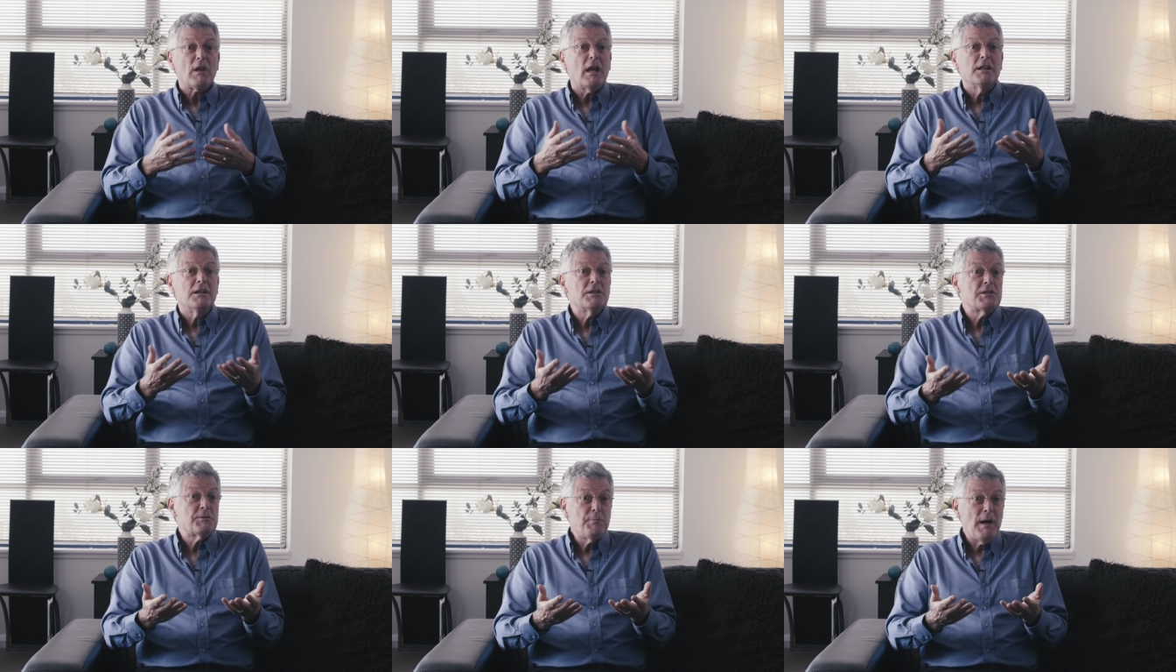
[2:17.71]

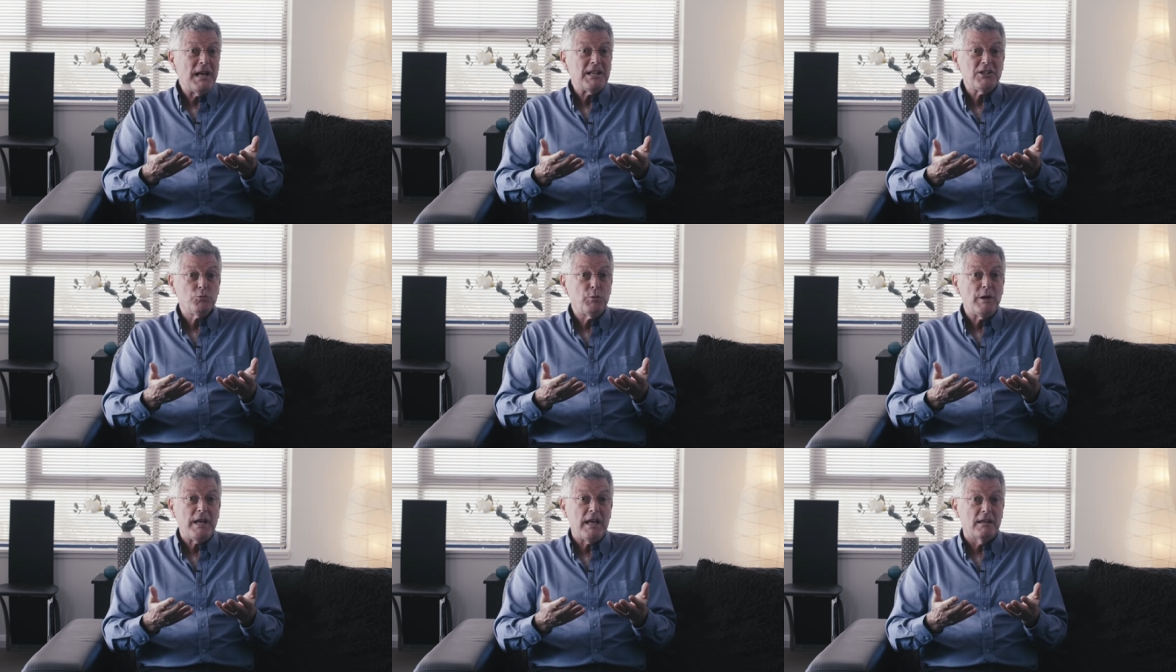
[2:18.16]
And as
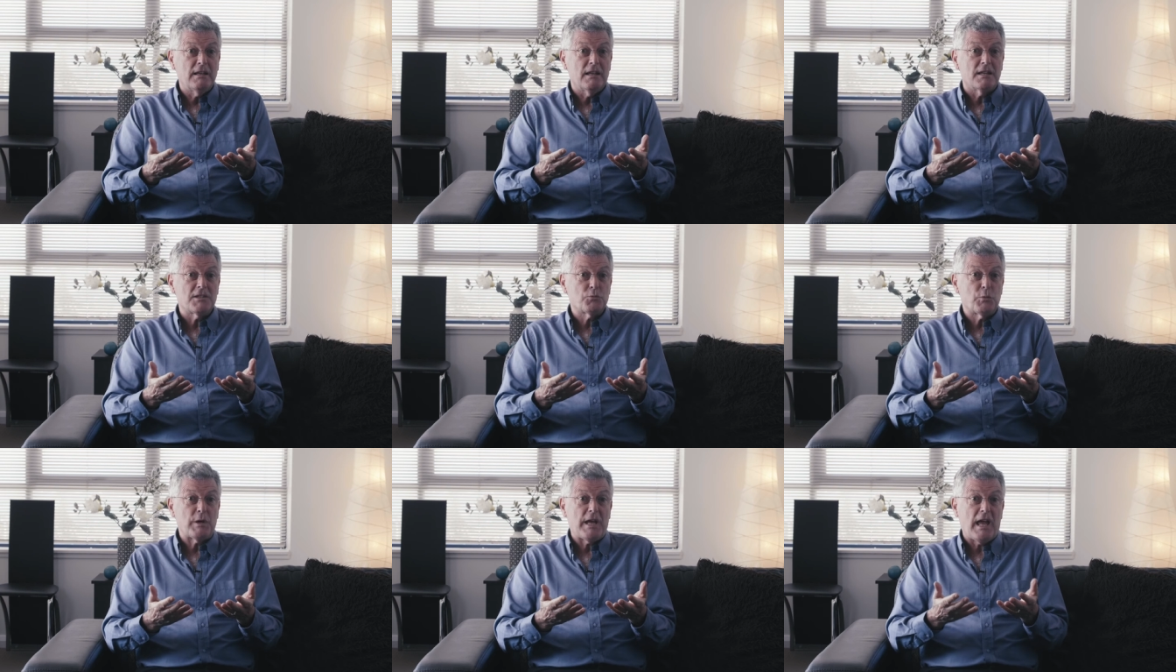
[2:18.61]
much we,
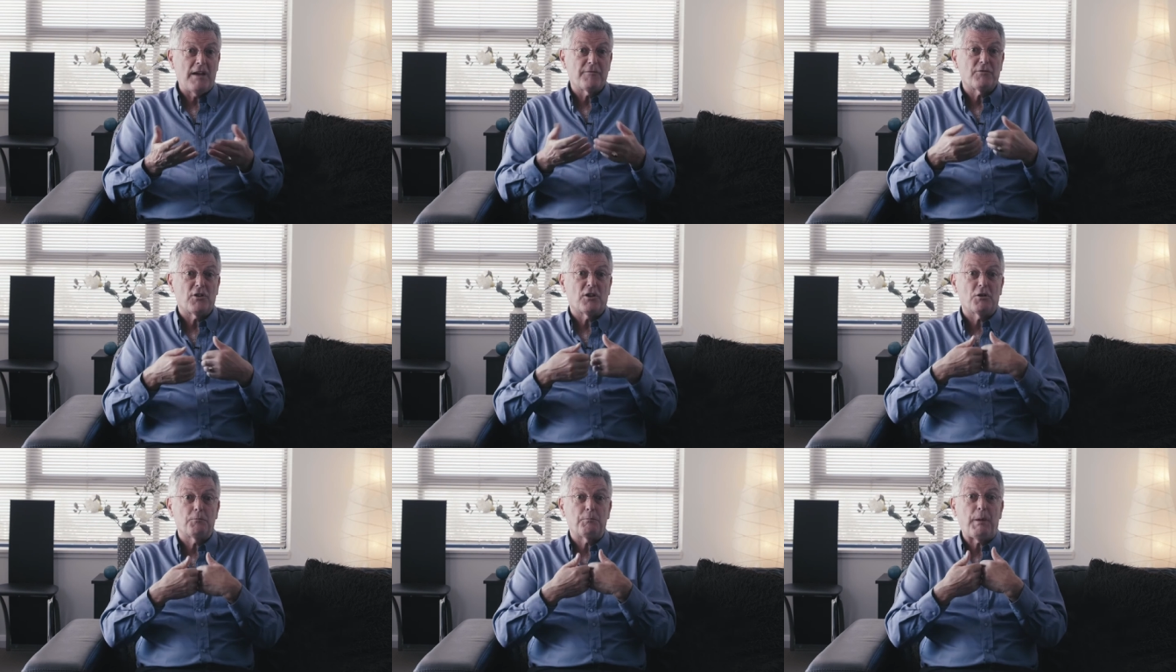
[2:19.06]
as we
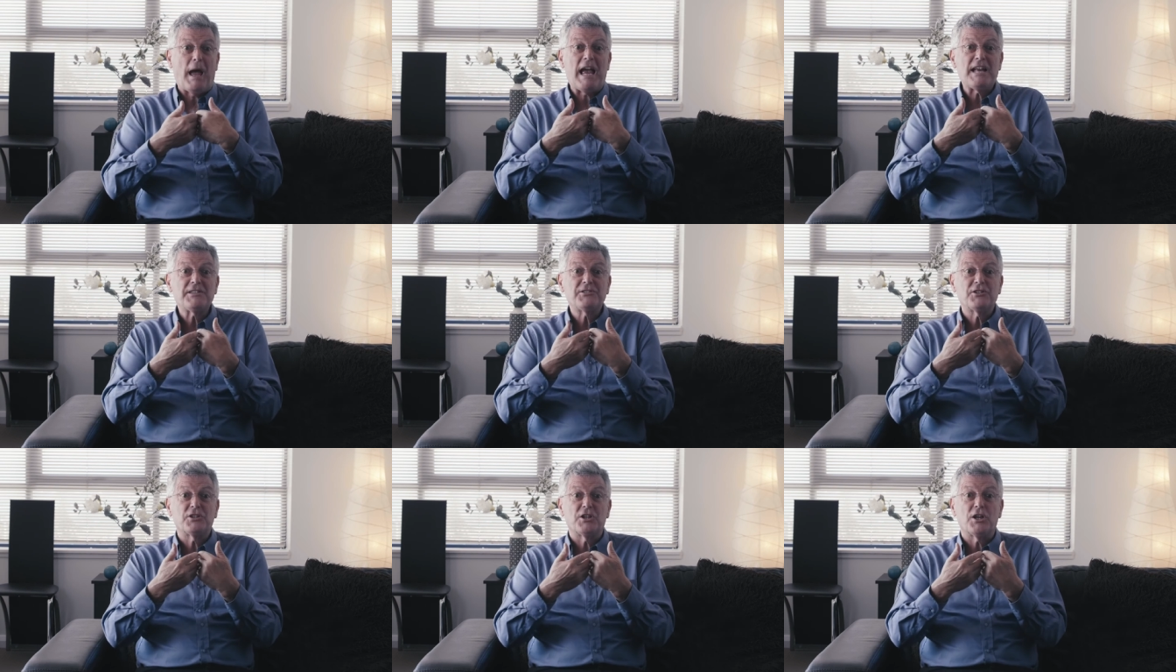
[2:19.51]
have the
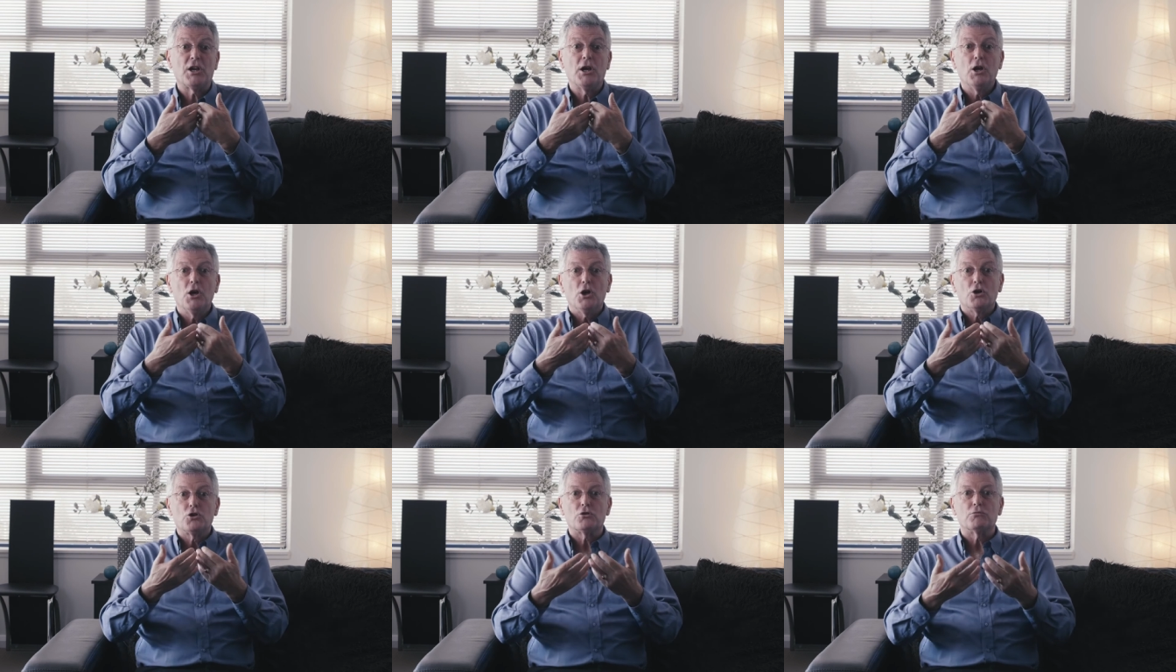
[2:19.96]
capacity
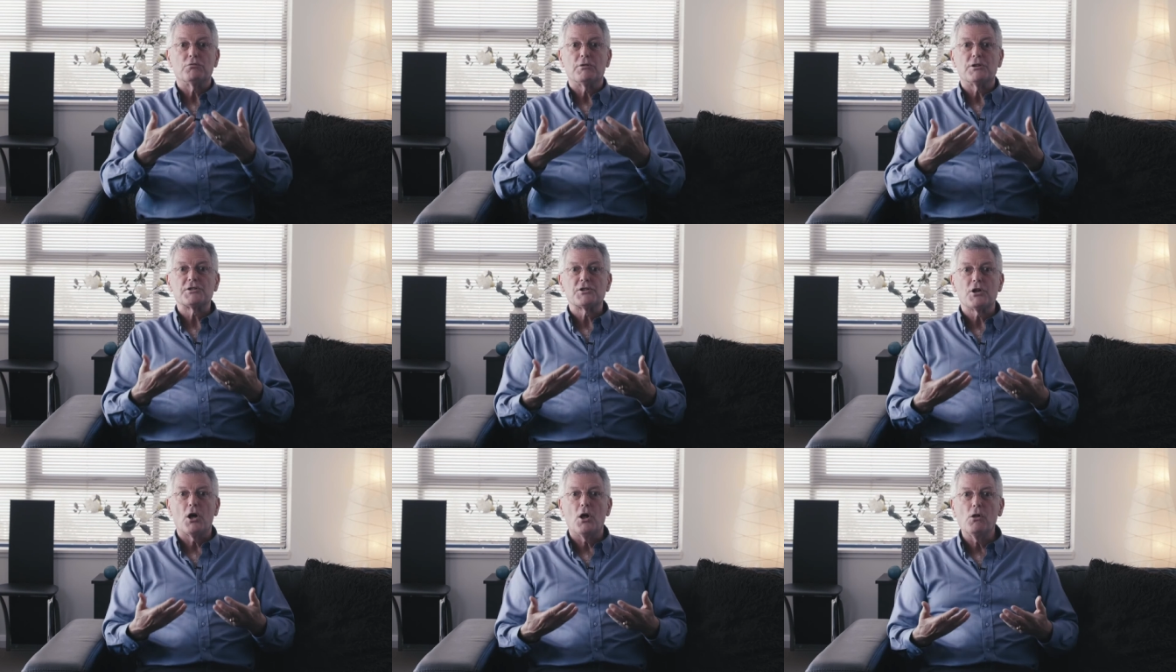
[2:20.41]
to
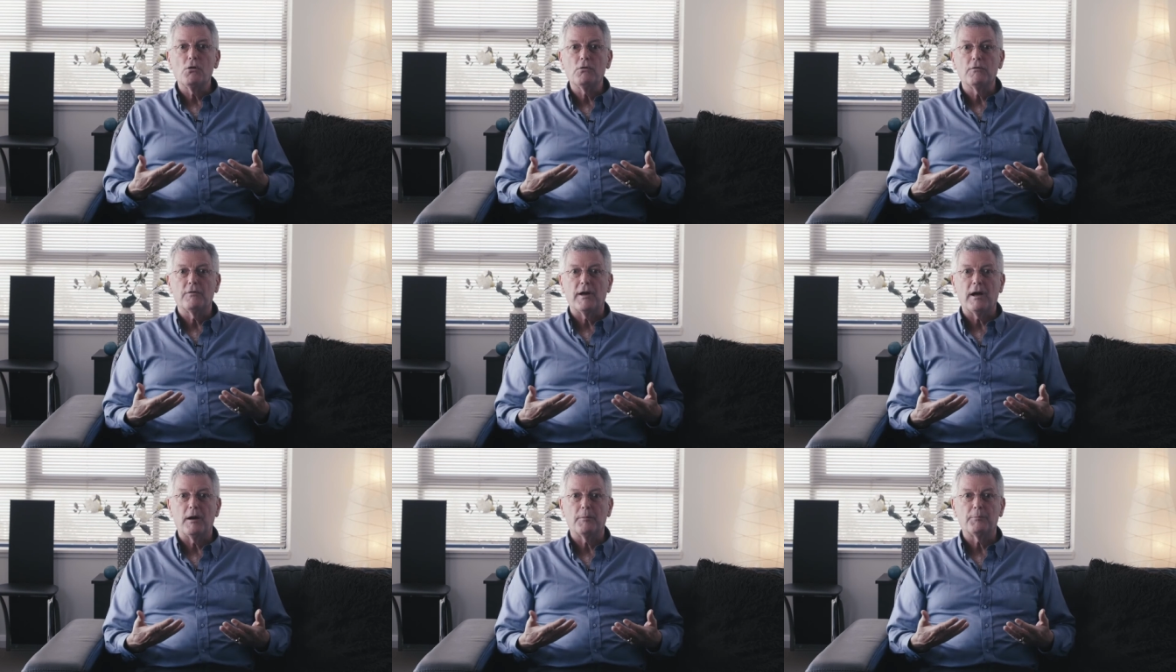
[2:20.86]

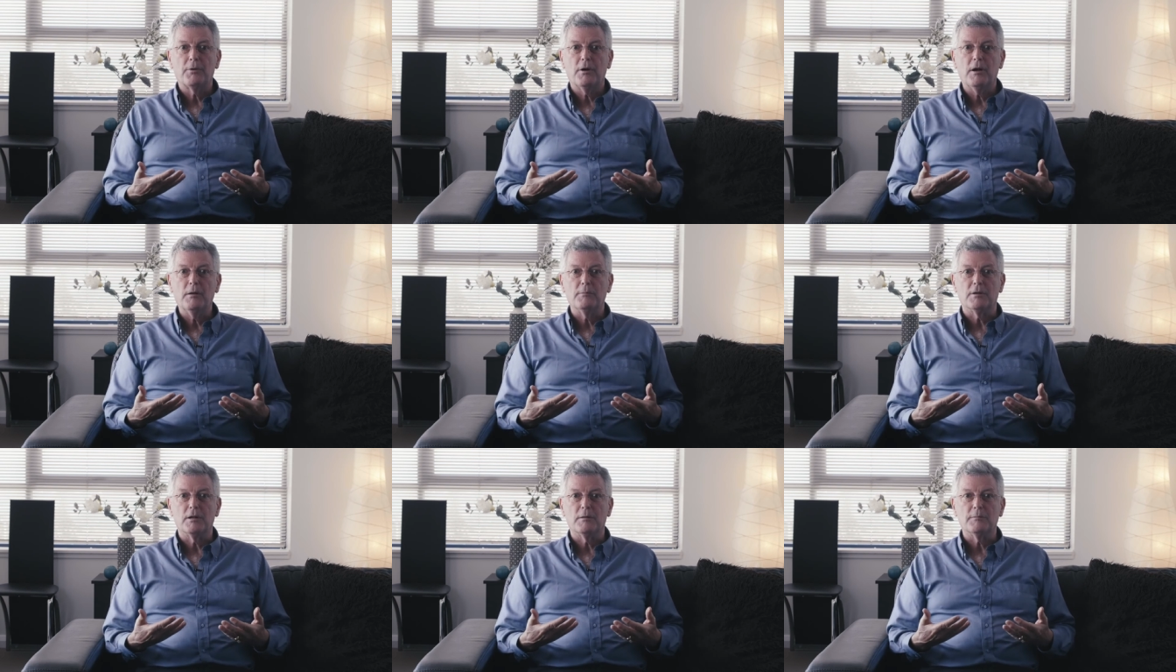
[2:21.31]
resolve our
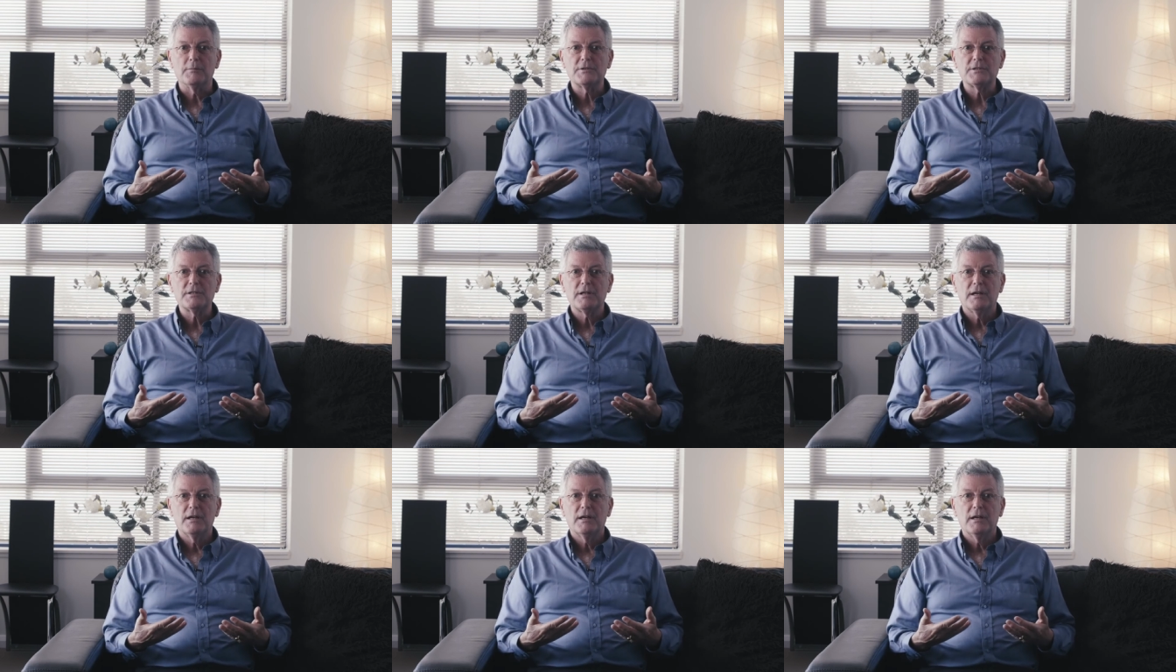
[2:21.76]

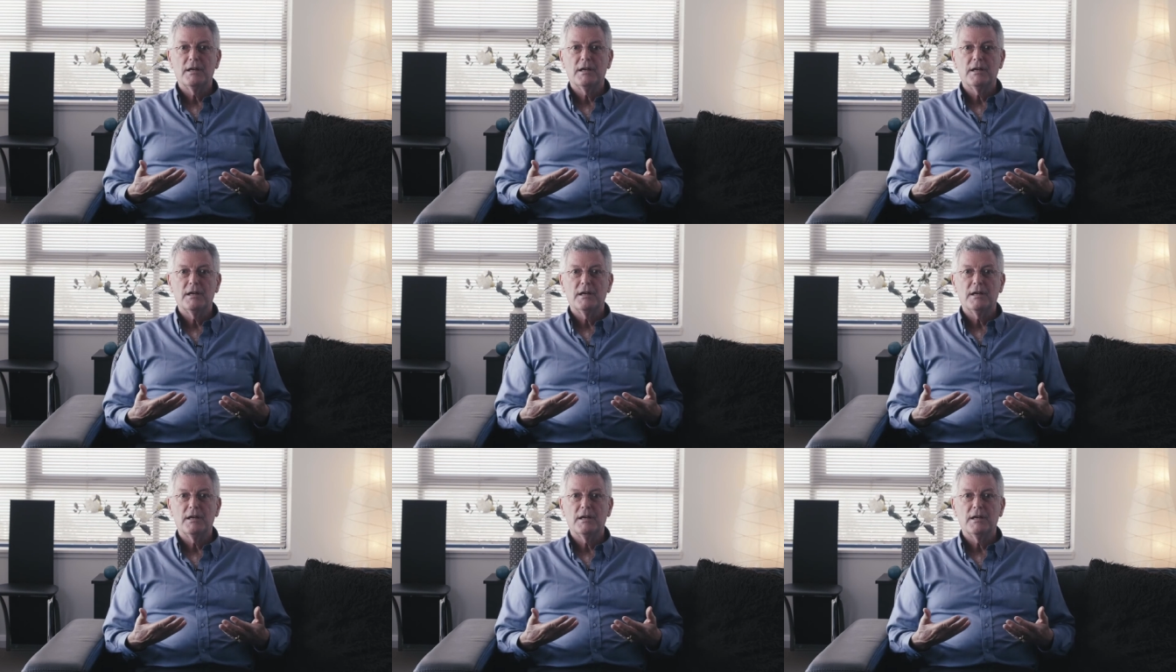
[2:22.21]
problems,